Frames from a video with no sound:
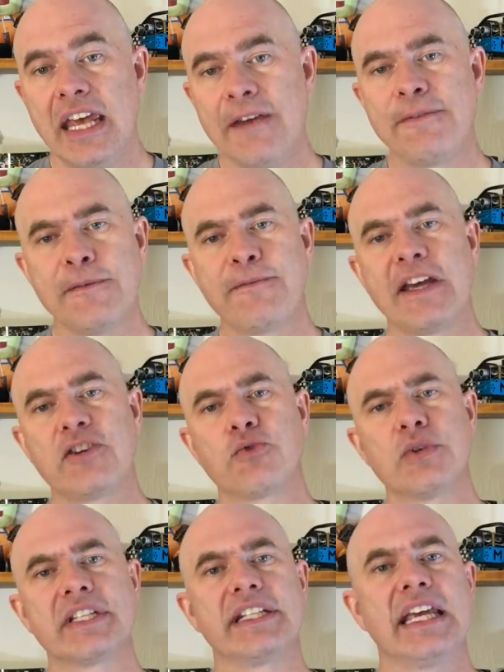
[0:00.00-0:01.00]
If the
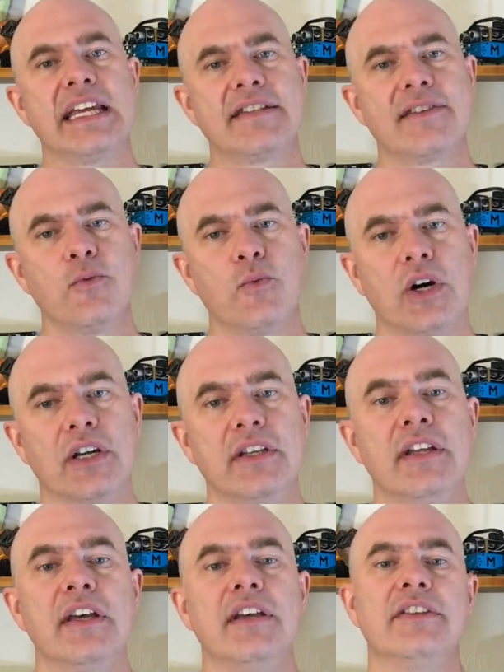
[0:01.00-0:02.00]
factor is less than
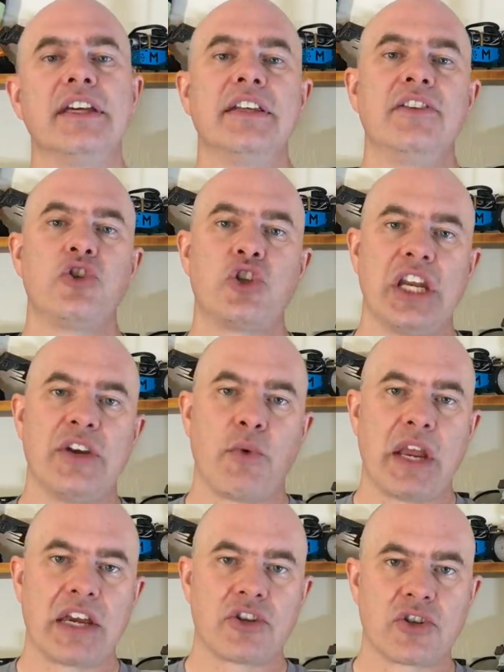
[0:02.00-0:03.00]
1, then the chain
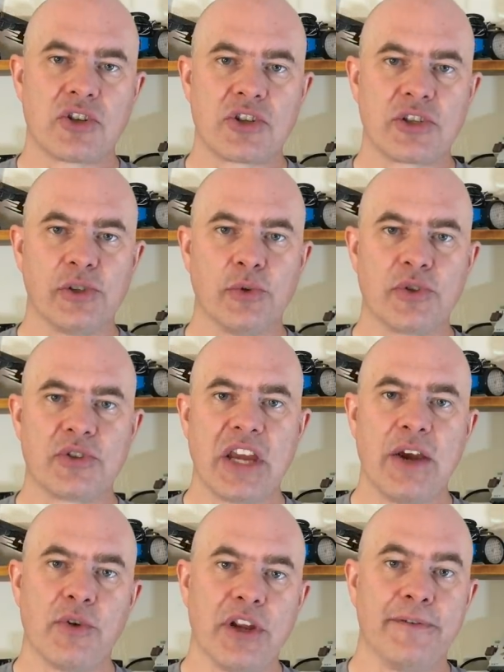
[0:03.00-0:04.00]
reaction slows
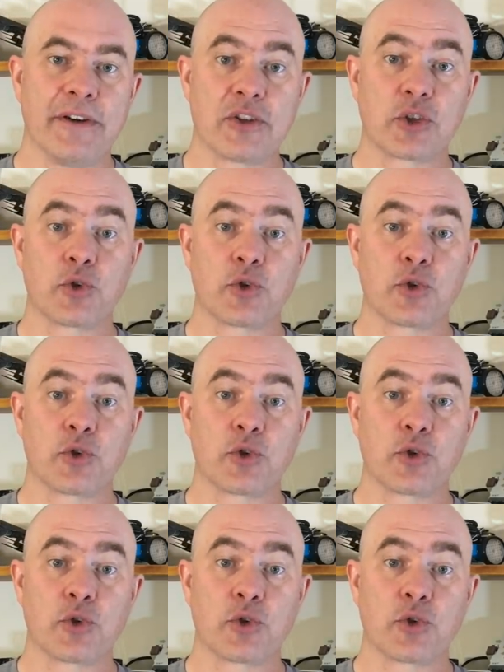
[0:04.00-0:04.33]
down. If it is